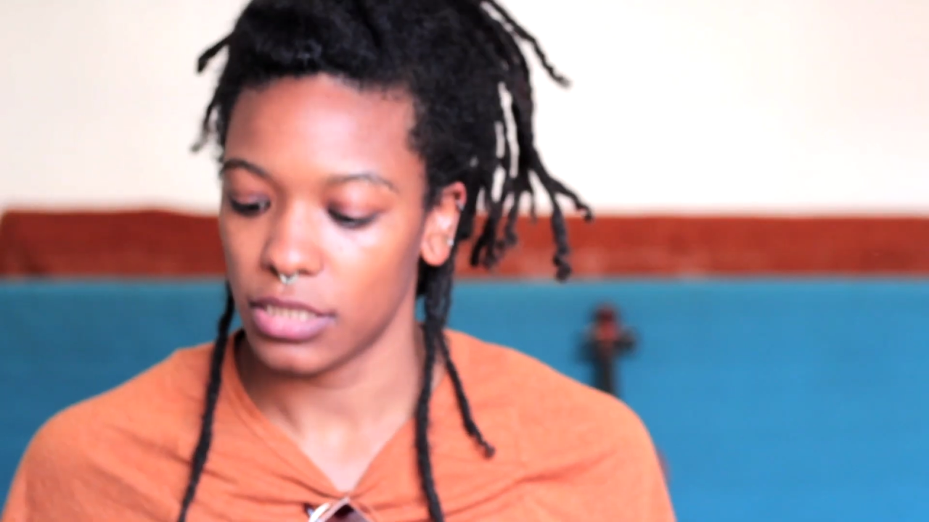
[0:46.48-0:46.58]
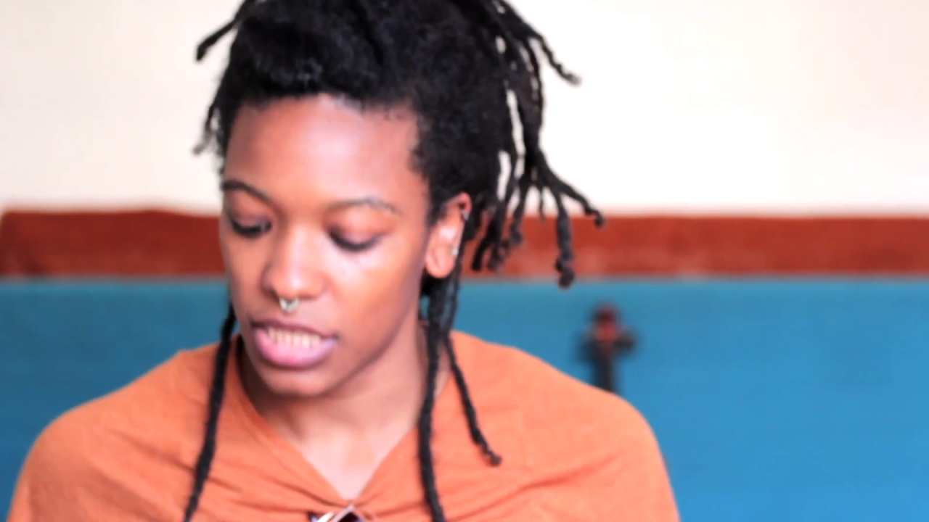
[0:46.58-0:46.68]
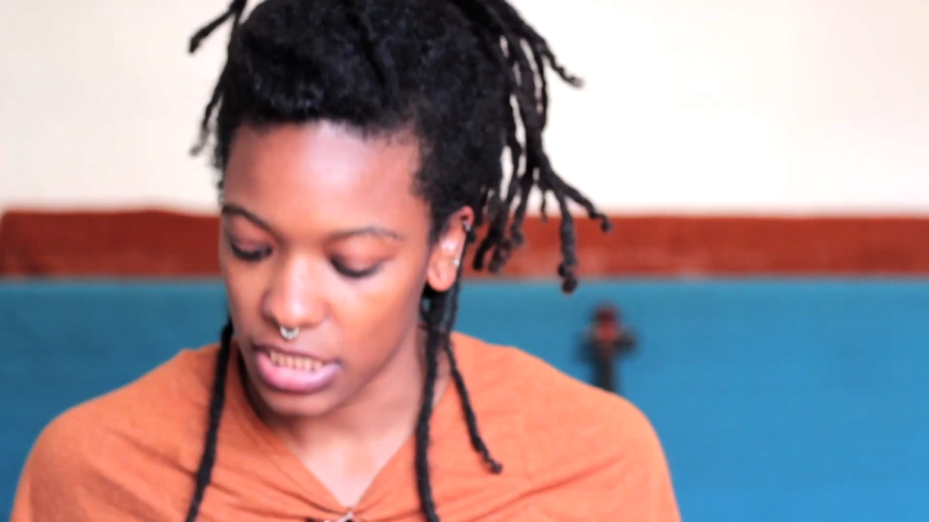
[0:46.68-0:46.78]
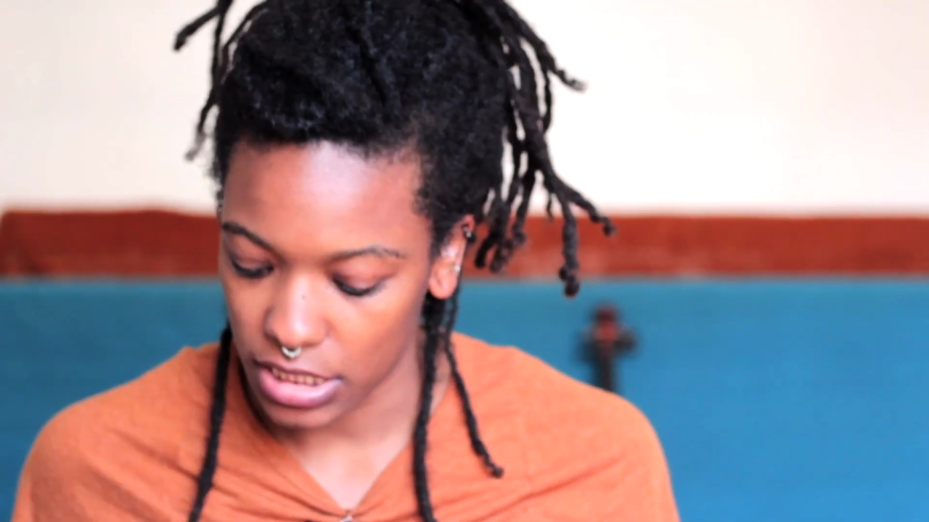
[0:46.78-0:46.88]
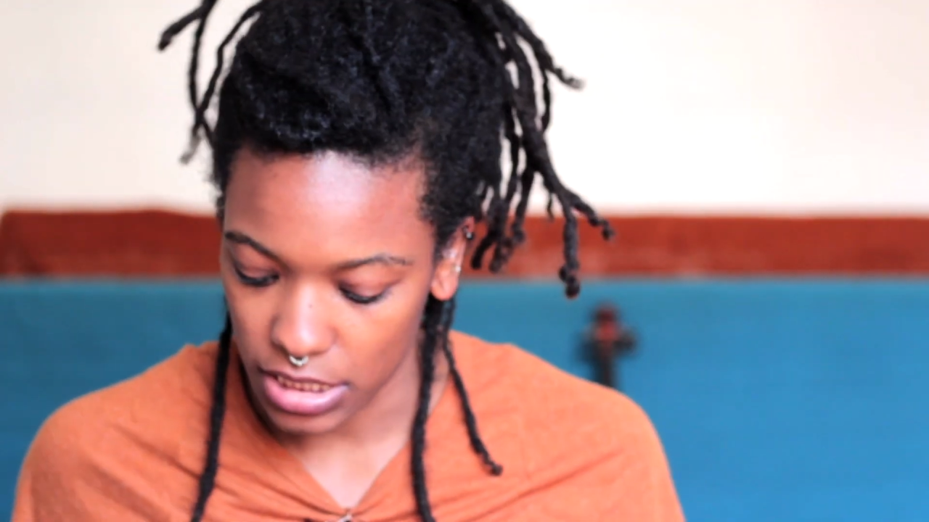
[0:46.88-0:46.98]

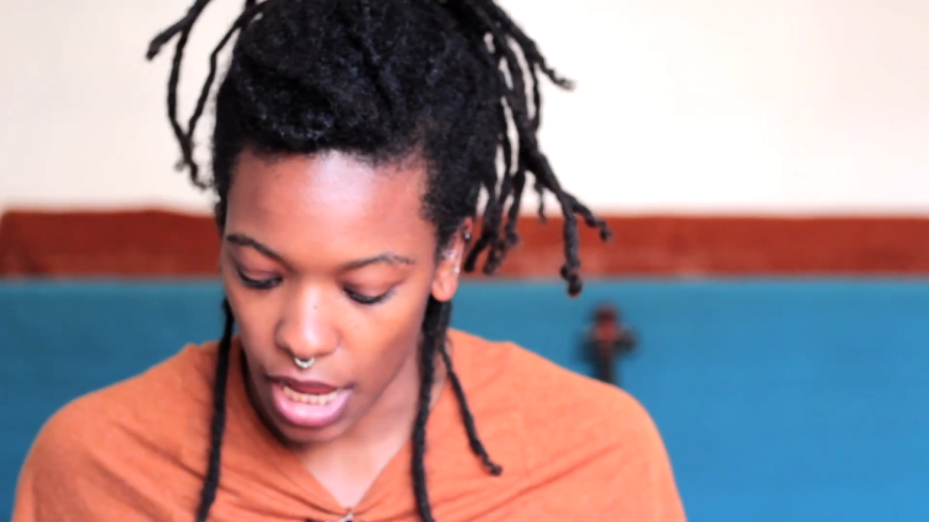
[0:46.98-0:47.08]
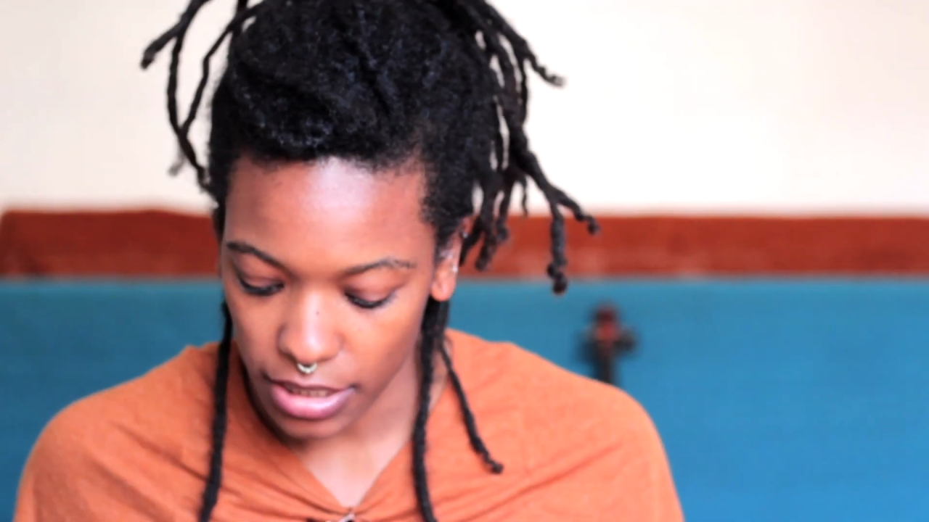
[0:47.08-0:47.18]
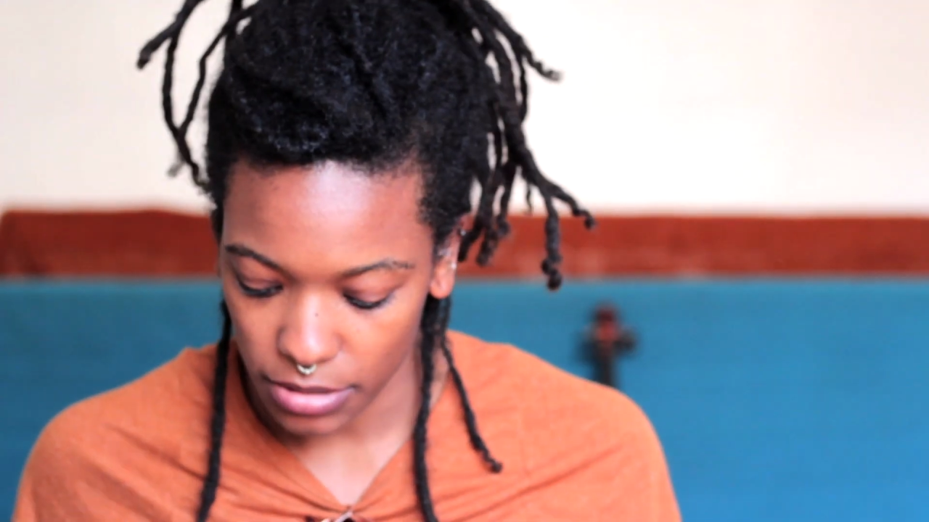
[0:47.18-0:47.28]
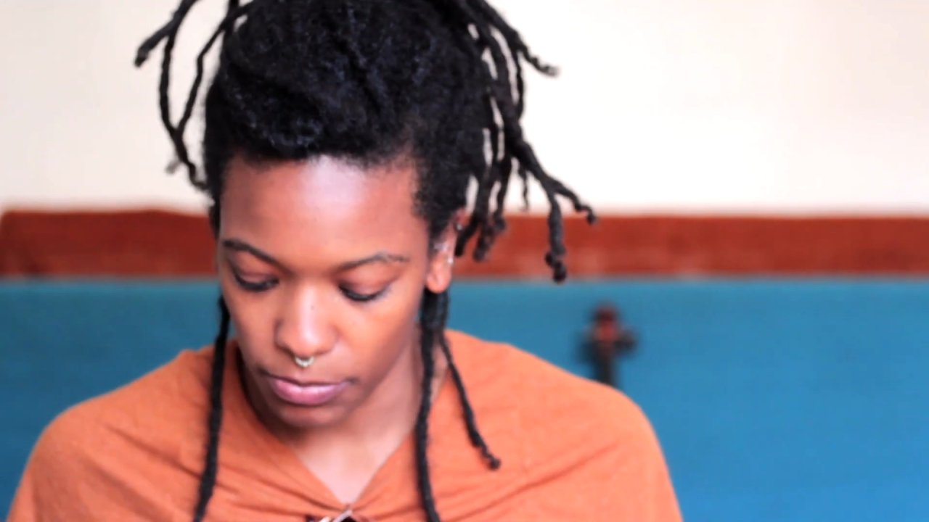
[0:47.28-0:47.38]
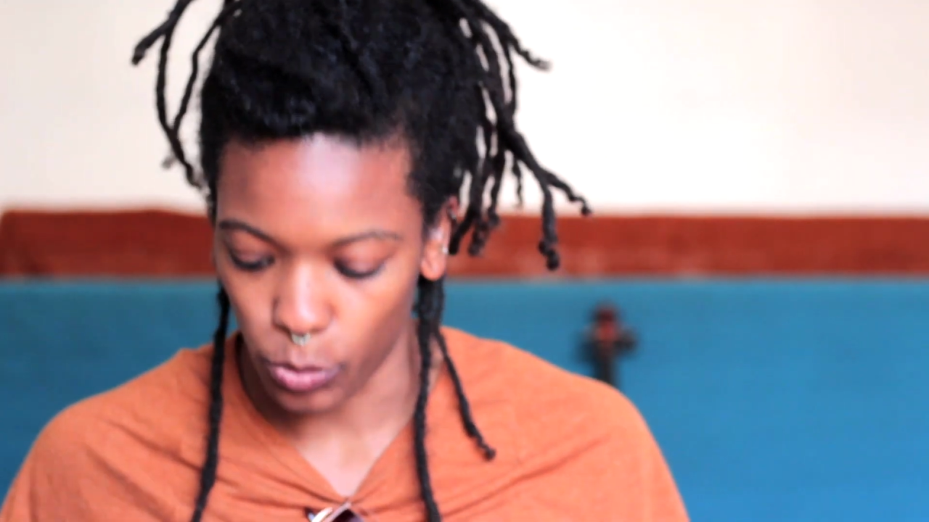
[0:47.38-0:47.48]
the
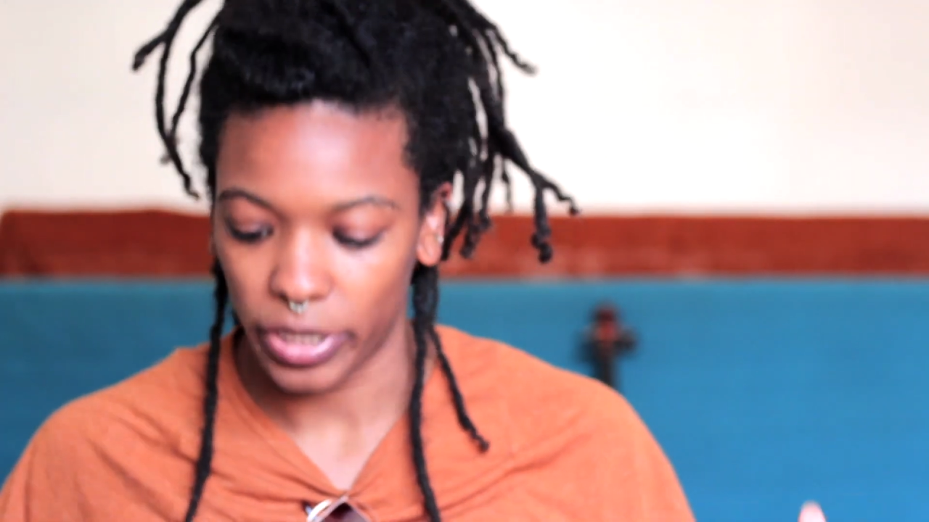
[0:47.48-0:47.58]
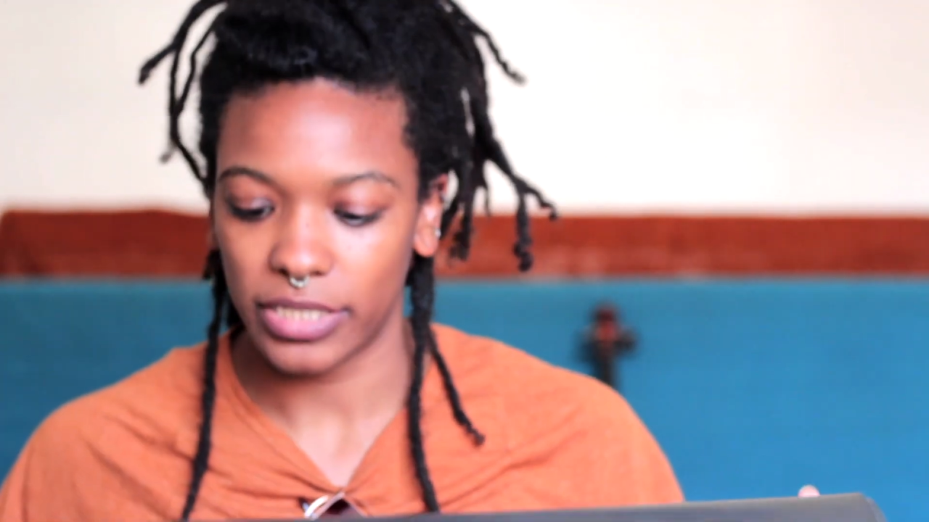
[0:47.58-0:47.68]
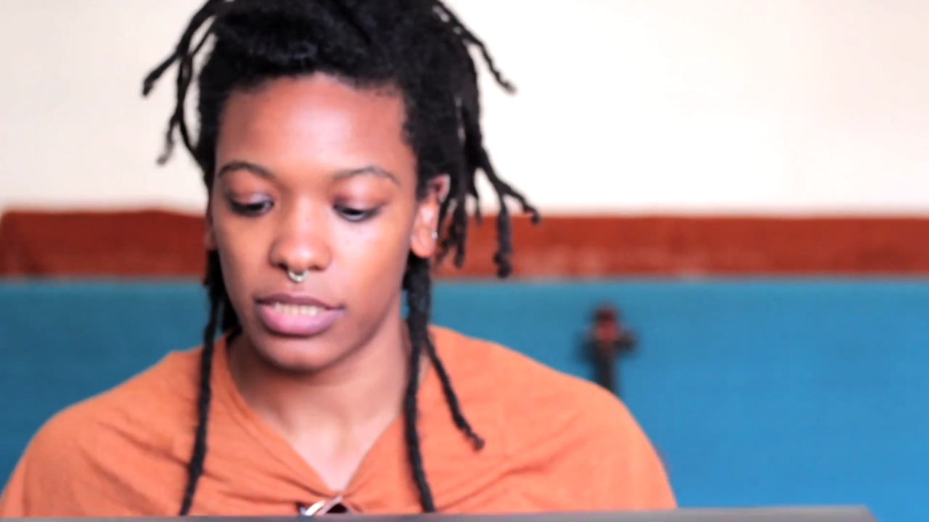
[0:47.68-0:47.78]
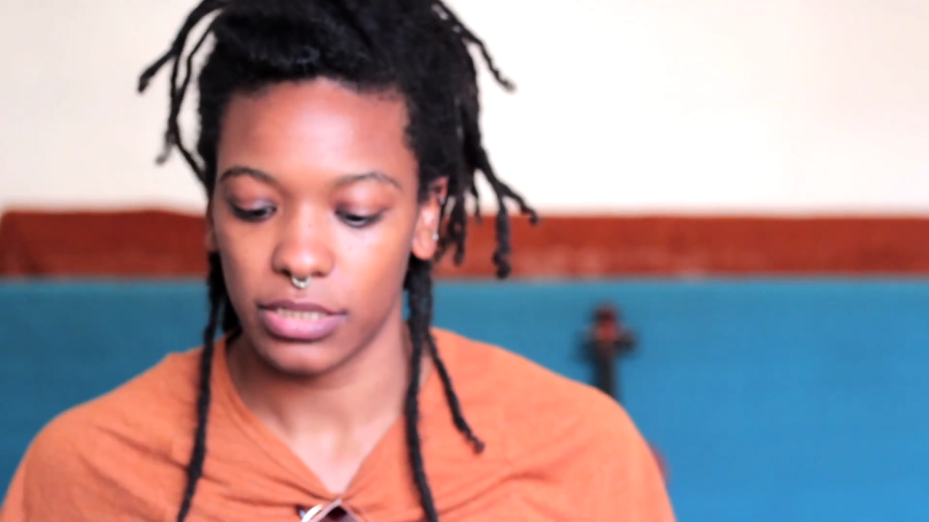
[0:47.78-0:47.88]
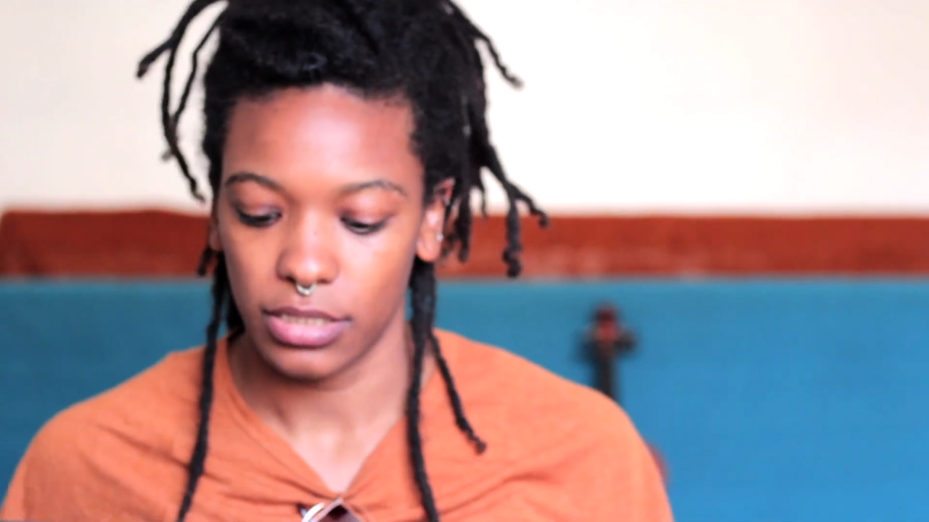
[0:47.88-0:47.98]
Asana
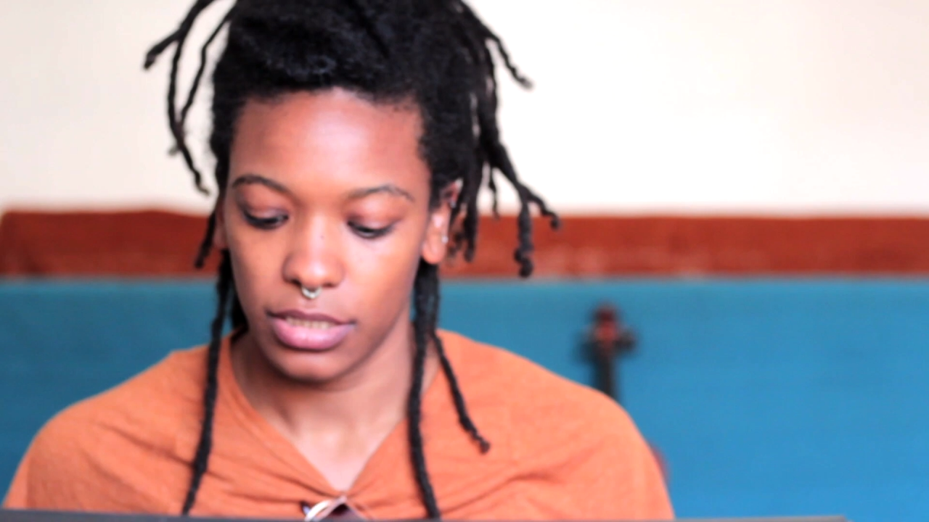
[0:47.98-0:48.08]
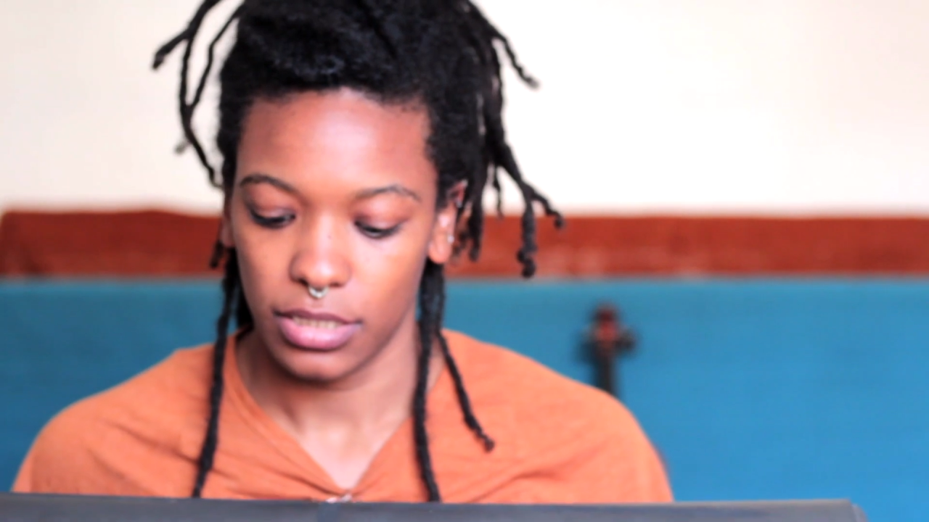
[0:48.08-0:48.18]
Point